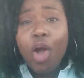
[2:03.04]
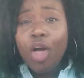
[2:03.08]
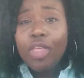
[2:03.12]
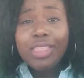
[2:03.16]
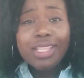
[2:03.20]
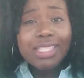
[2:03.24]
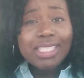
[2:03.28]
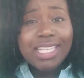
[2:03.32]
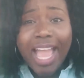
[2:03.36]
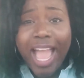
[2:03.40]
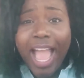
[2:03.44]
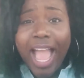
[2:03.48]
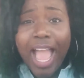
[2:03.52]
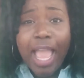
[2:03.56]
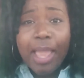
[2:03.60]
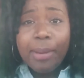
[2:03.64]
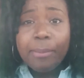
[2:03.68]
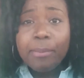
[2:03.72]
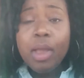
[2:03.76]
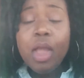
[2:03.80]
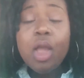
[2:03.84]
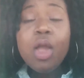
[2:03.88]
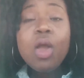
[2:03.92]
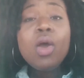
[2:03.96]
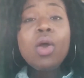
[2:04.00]
all the
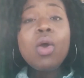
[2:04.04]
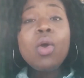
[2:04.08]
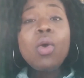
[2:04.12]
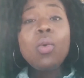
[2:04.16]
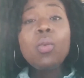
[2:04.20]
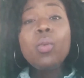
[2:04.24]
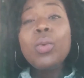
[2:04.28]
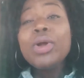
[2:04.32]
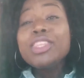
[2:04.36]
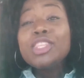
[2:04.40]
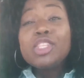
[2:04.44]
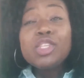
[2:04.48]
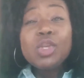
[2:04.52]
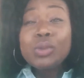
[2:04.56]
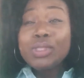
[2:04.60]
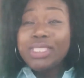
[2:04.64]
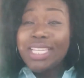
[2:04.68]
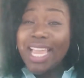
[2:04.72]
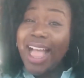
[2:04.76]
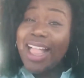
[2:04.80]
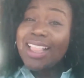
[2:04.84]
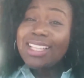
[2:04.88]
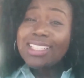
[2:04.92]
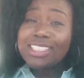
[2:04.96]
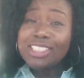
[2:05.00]
time. What's so
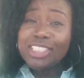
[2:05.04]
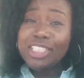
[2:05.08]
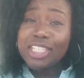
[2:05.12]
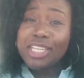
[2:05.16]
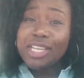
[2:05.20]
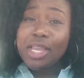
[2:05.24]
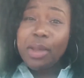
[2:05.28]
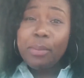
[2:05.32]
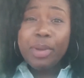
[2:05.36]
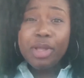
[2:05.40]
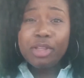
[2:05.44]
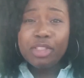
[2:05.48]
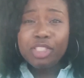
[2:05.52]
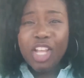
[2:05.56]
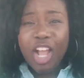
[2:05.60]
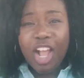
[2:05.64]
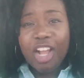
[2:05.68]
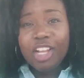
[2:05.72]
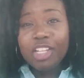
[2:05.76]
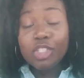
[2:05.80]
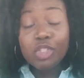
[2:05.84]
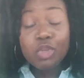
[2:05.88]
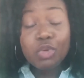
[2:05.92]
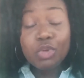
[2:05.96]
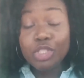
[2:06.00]
challenging about
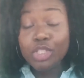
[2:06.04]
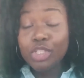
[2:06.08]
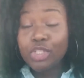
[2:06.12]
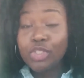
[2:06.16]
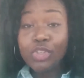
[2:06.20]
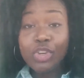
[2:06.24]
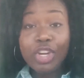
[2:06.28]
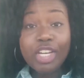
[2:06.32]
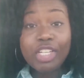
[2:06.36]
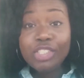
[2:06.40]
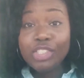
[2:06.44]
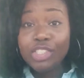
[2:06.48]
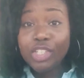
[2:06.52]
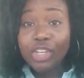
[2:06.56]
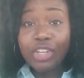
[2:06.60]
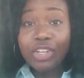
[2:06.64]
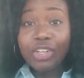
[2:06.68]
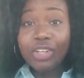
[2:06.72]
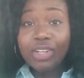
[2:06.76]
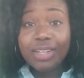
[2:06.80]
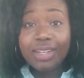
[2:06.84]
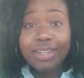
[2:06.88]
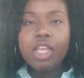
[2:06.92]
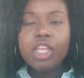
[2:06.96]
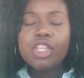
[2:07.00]
talking to a stranger?
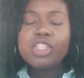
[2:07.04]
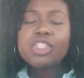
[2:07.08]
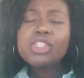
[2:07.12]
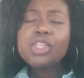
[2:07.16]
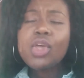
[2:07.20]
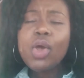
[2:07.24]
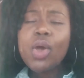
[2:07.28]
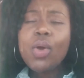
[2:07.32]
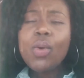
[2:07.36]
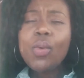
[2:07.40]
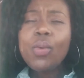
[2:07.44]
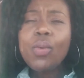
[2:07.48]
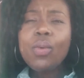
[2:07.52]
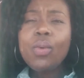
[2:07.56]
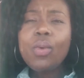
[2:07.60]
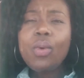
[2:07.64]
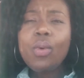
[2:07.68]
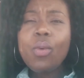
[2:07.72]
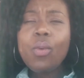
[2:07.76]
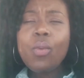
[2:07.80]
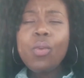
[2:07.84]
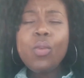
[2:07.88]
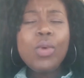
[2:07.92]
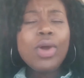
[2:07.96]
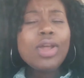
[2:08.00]
So,
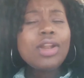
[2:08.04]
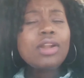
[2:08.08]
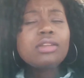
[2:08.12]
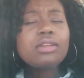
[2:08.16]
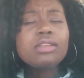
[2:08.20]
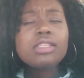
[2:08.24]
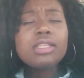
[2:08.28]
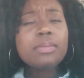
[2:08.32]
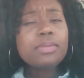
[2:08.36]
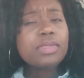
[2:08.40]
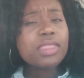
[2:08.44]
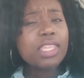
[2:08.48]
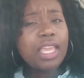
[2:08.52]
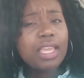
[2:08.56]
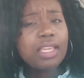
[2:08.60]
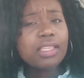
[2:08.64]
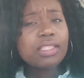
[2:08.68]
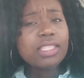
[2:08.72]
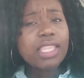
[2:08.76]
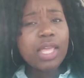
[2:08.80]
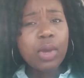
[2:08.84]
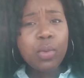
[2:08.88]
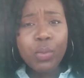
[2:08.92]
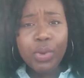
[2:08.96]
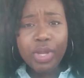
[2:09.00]
what are some
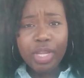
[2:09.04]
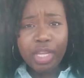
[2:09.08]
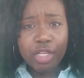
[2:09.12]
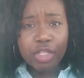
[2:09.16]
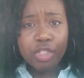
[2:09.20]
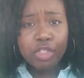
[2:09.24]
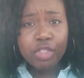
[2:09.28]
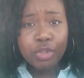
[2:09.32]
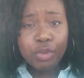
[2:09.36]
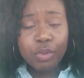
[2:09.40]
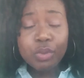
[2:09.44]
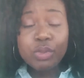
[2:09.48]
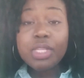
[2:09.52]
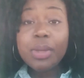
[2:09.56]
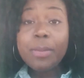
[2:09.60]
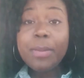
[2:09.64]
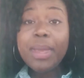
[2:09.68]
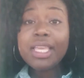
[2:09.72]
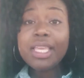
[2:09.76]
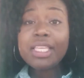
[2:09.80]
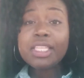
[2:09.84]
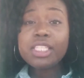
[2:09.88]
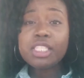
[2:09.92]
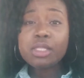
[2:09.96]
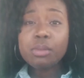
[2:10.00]
things that we can do to
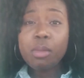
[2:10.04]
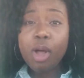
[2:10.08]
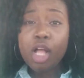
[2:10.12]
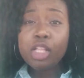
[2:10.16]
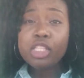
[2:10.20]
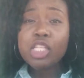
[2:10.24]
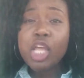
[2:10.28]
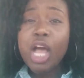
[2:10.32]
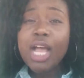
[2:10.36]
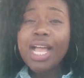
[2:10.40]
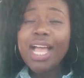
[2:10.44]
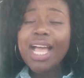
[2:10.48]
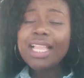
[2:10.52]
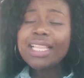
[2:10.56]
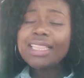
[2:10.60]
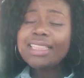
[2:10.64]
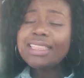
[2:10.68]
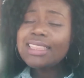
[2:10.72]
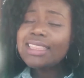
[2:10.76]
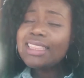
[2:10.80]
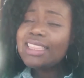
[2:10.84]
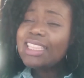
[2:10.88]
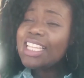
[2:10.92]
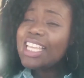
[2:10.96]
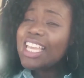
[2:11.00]
make small talk a
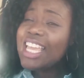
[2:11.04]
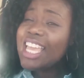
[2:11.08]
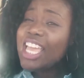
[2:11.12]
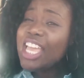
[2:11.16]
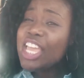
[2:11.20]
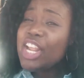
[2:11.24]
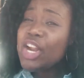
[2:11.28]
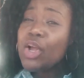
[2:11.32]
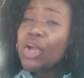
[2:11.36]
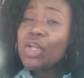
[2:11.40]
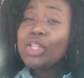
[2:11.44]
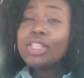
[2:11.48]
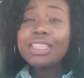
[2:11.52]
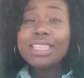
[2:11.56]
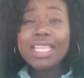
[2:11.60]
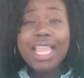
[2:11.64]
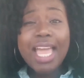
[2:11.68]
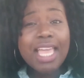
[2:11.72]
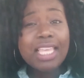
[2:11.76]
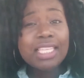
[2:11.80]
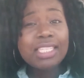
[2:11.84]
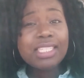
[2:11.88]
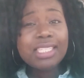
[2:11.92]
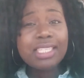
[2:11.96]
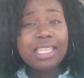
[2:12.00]
little
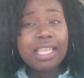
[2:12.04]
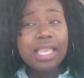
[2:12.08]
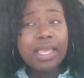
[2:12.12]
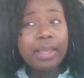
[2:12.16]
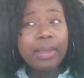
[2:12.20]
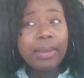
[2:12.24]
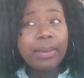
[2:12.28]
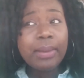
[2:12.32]
less